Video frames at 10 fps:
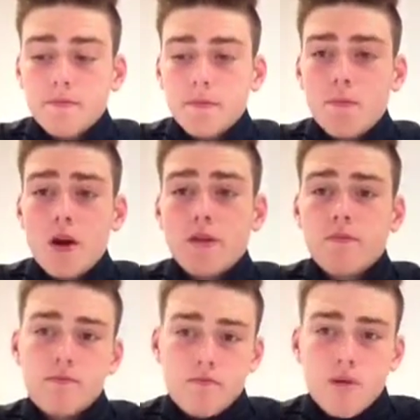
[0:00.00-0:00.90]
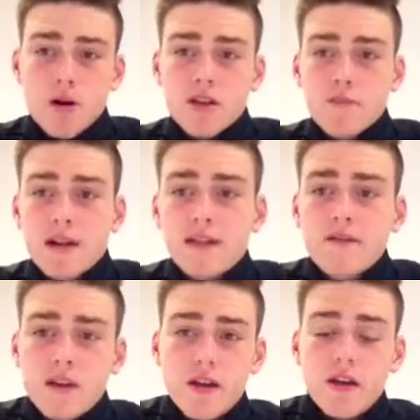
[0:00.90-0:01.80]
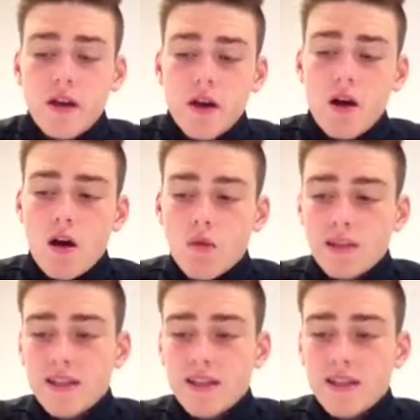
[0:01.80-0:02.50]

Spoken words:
when passing passively, we